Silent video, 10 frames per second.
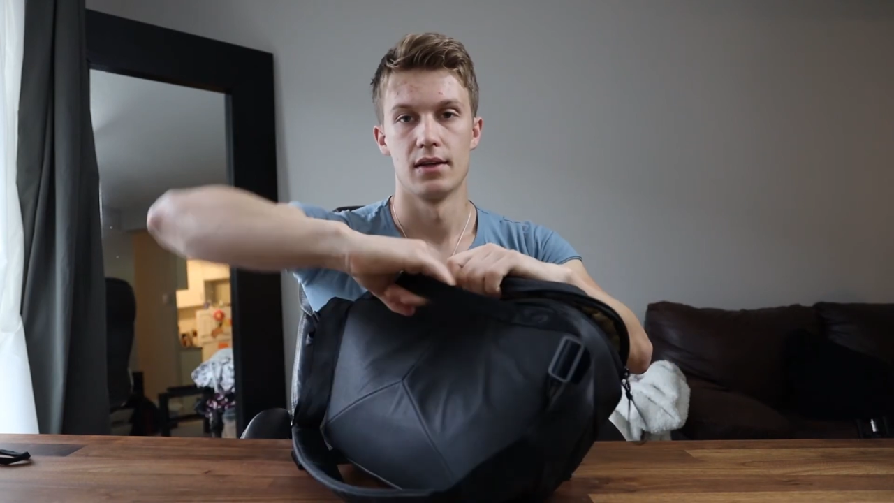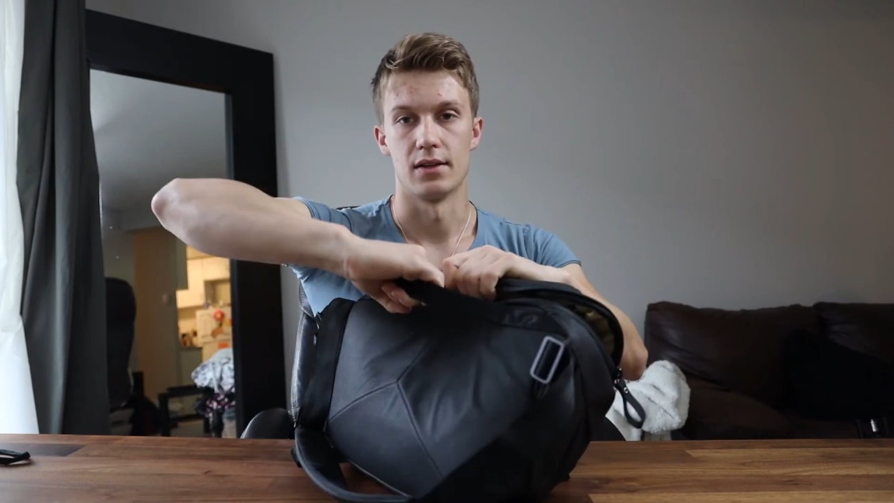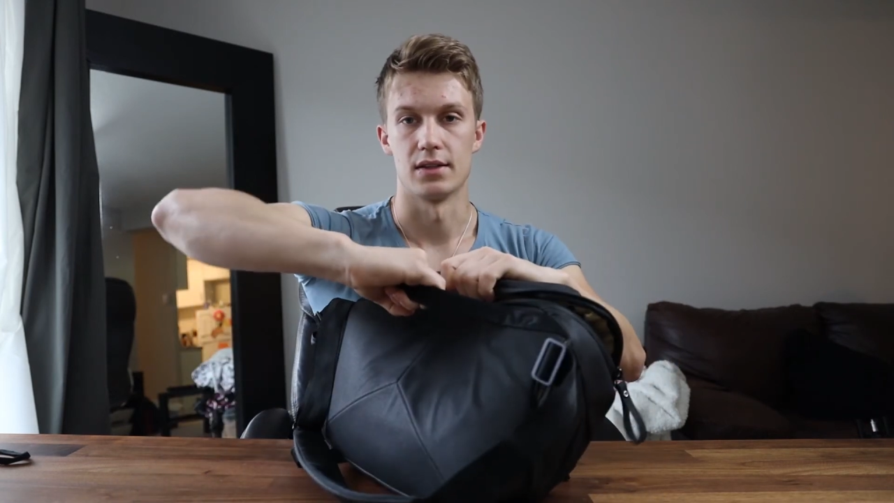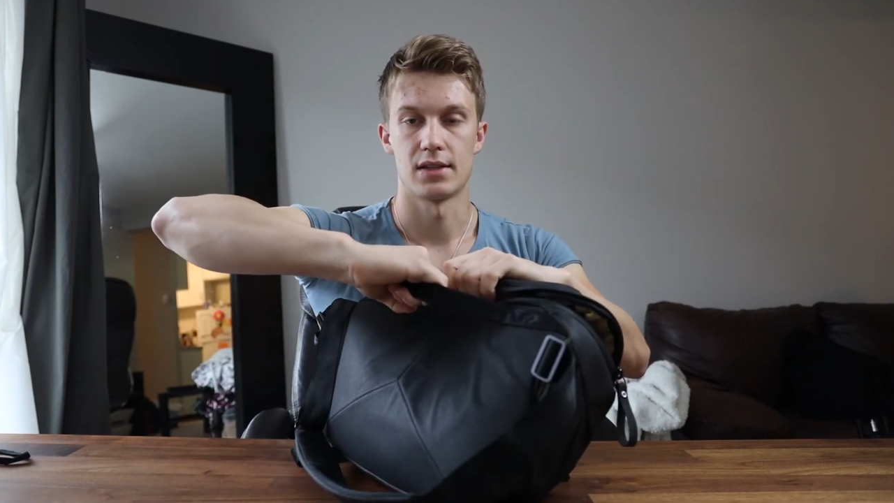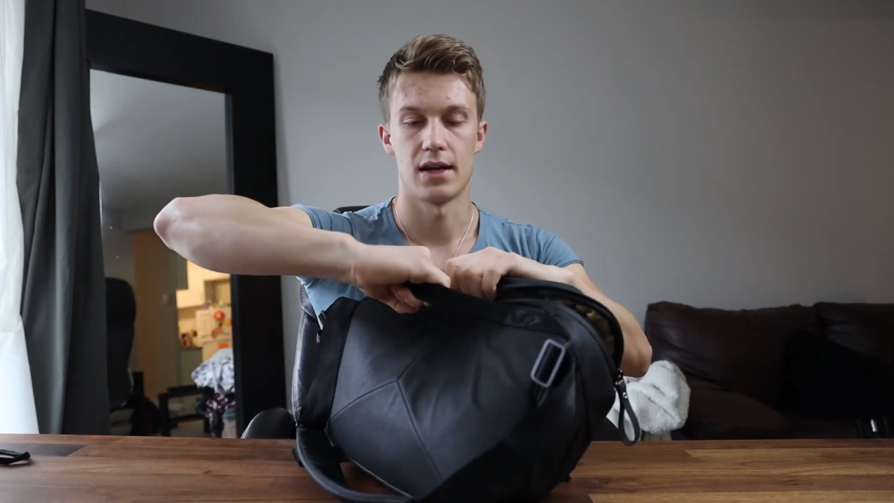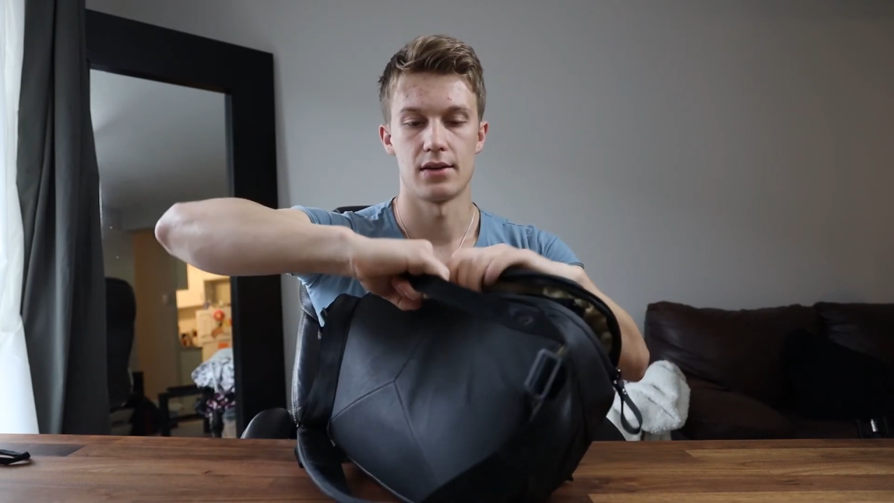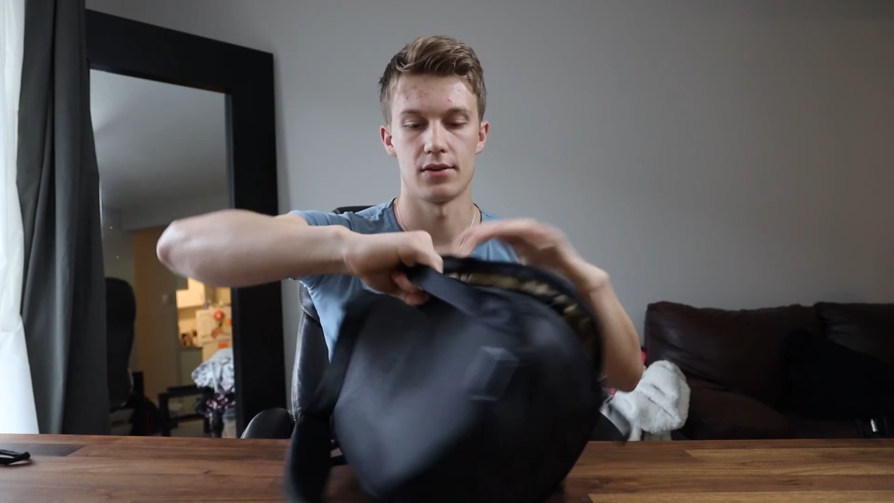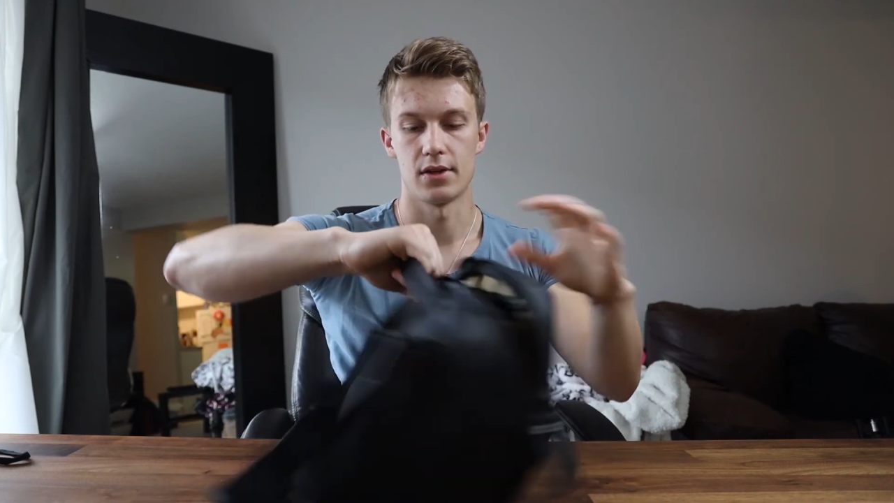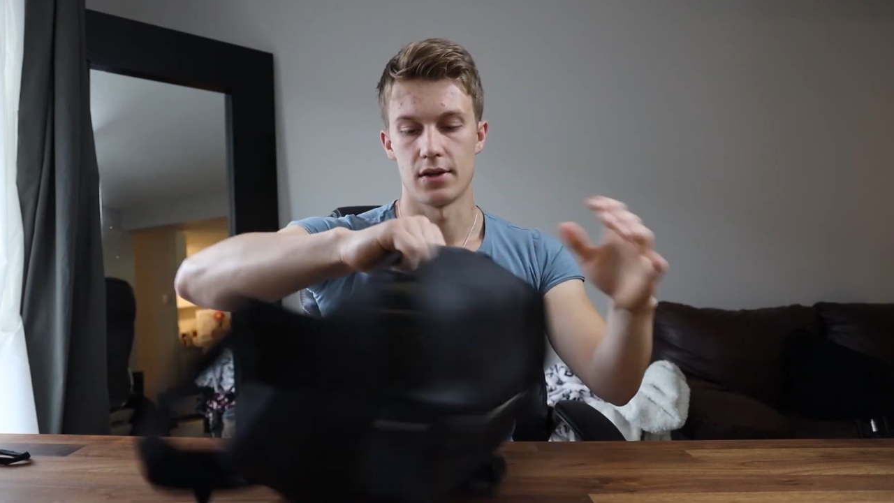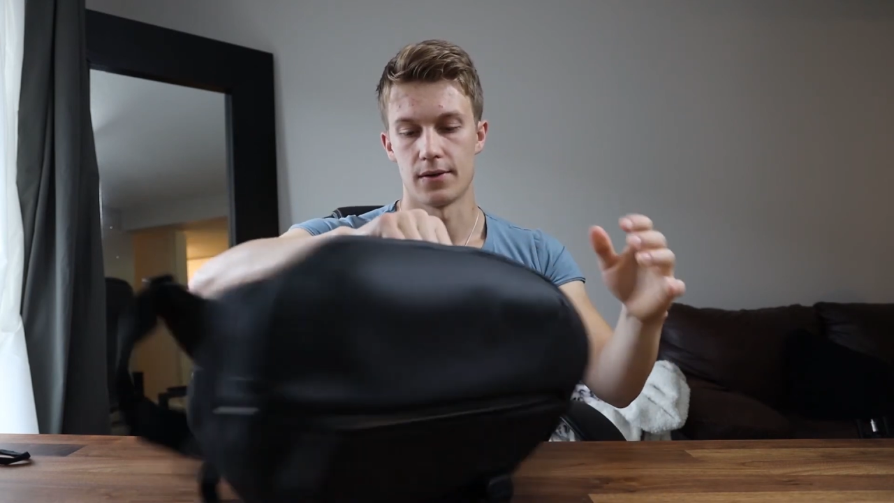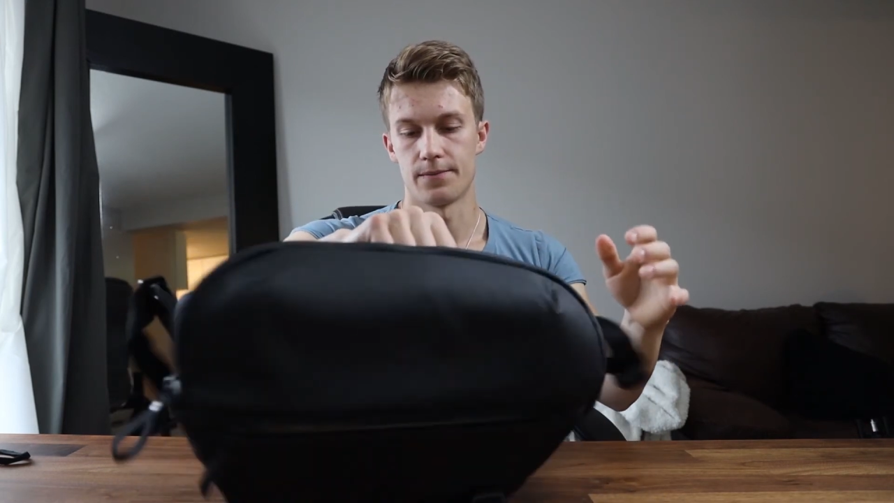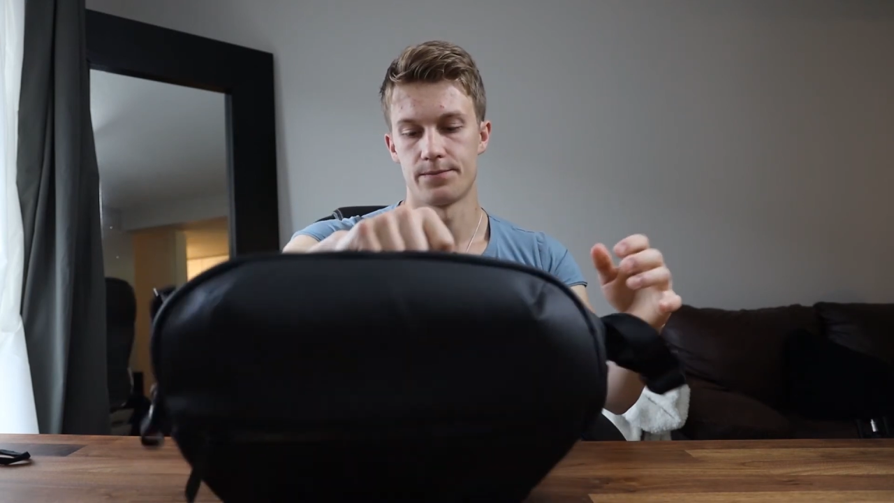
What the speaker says: this handle here,